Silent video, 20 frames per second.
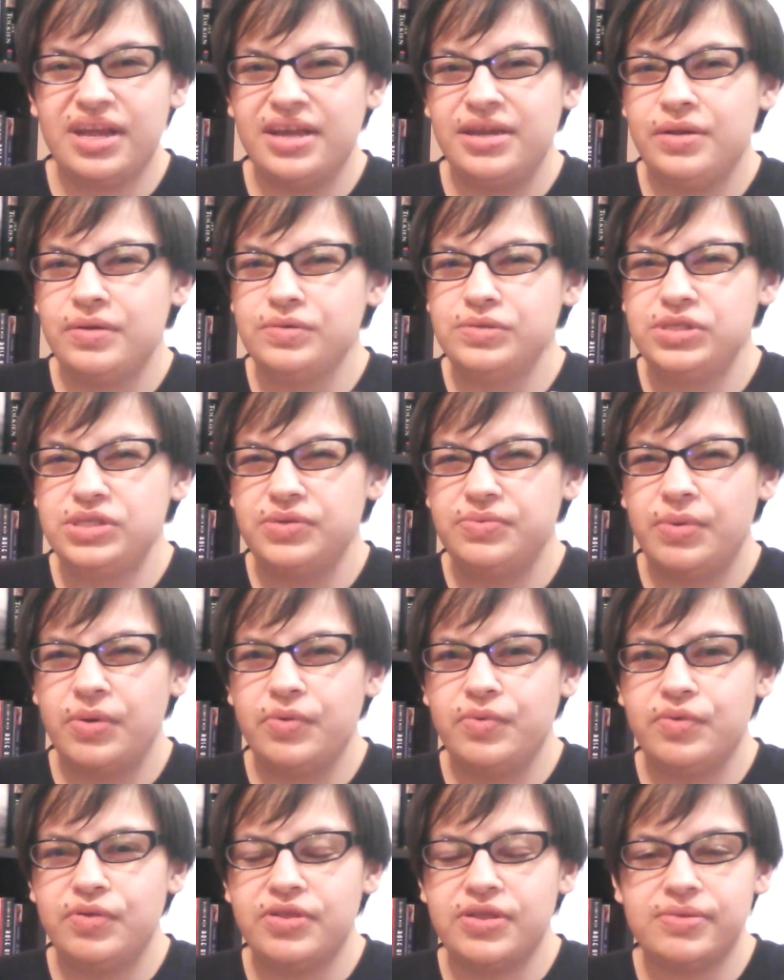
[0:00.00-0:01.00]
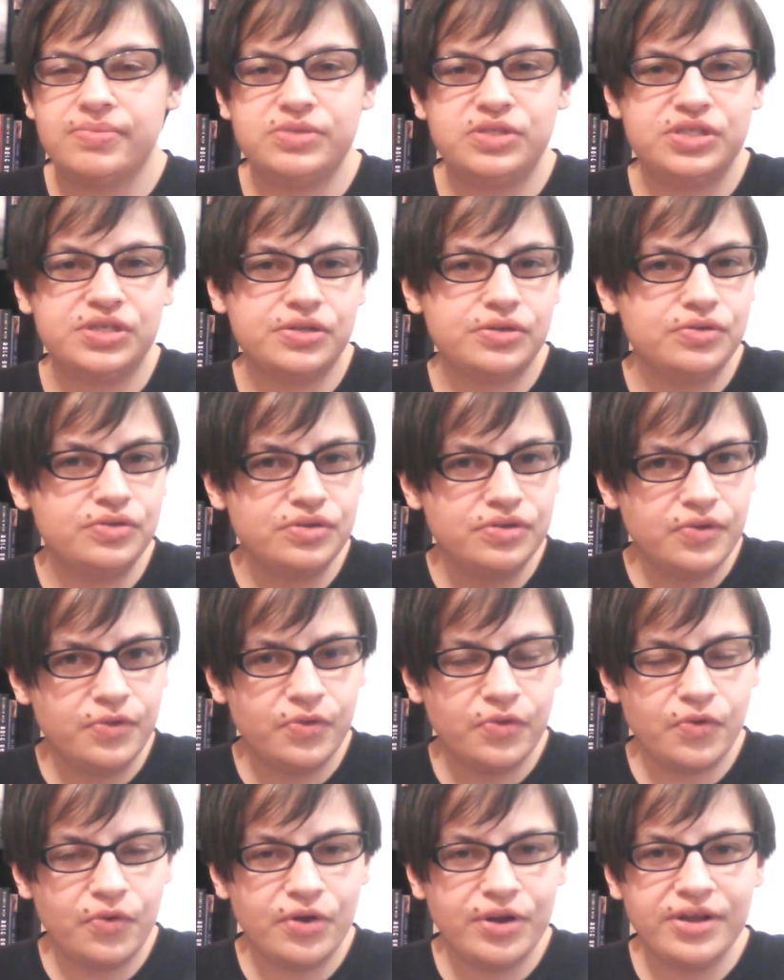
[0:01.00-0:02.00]
I know she wrote some
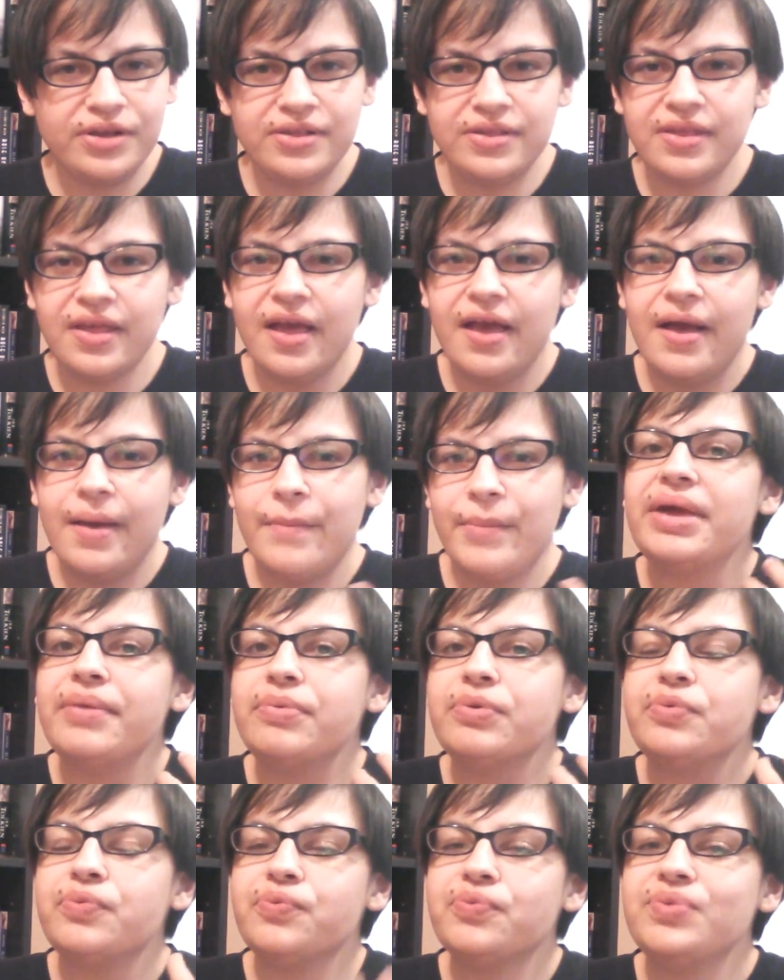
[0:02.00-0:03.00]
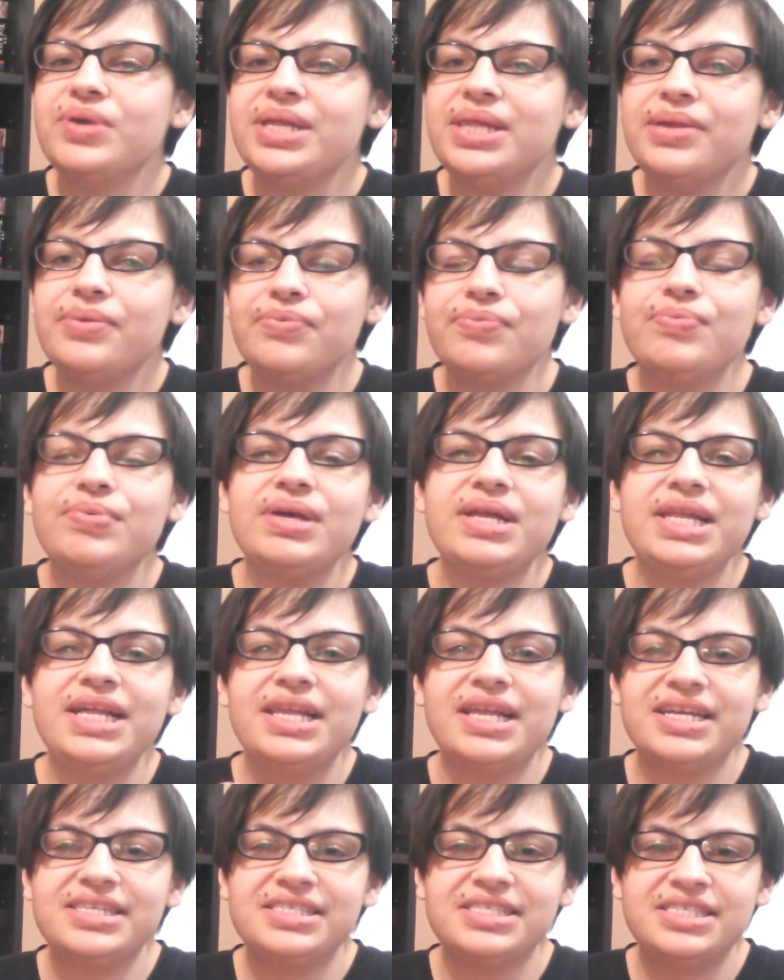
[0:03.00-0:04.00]
children's stories, but I would
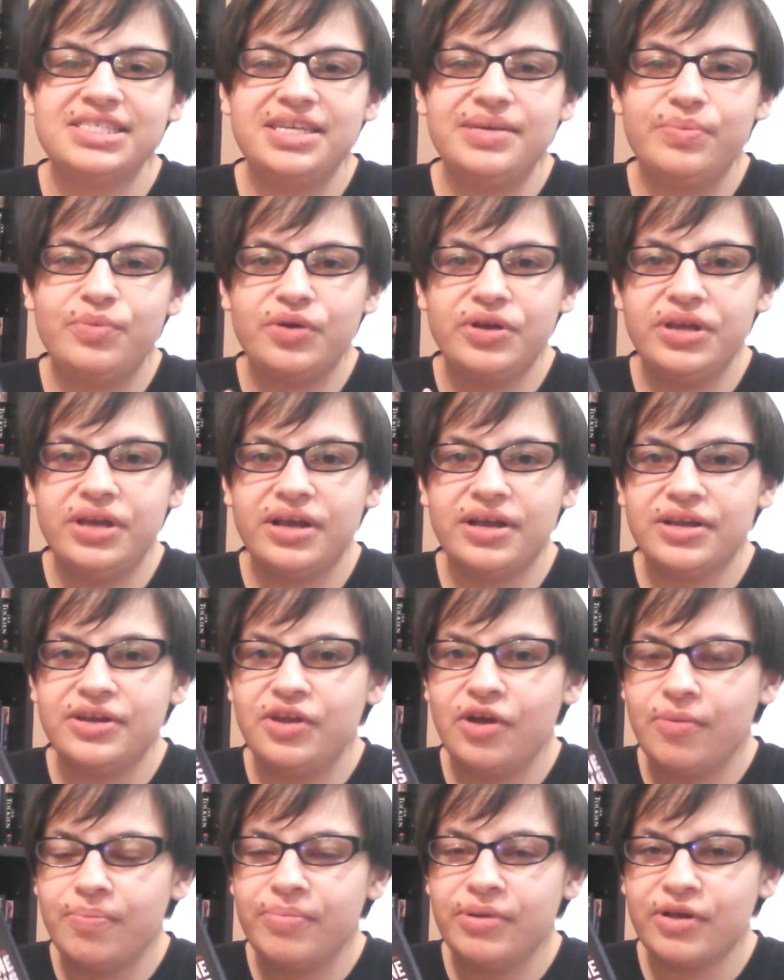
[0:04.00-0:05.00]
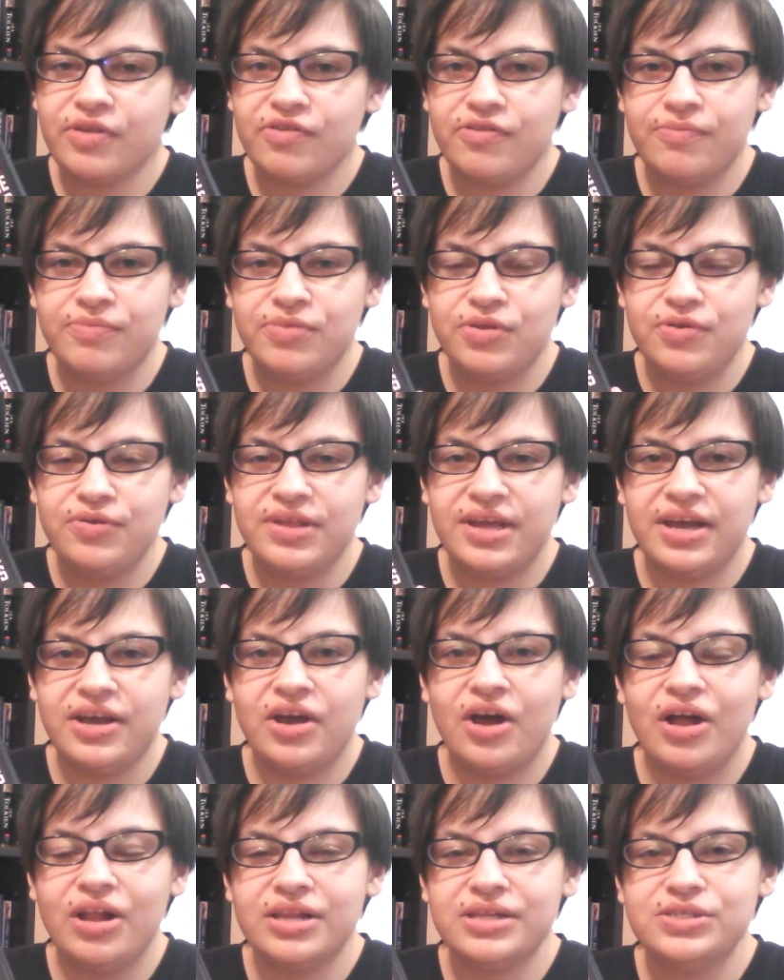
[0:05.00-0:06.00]
really like to see more young adult books from Suzanne
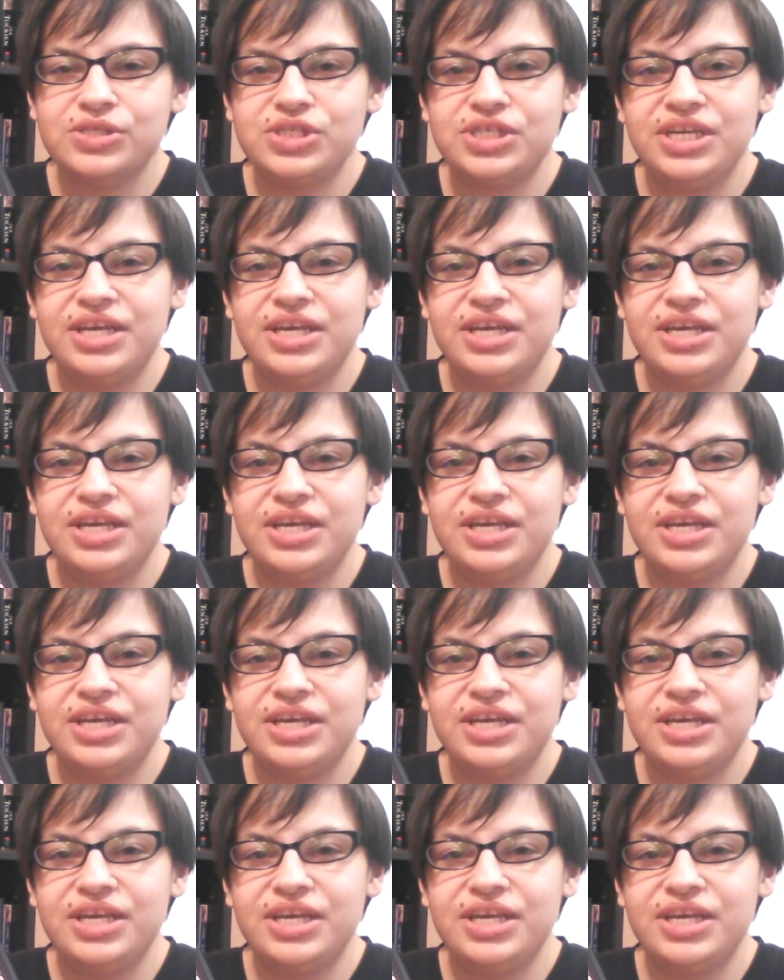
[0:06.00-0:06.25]
Collins.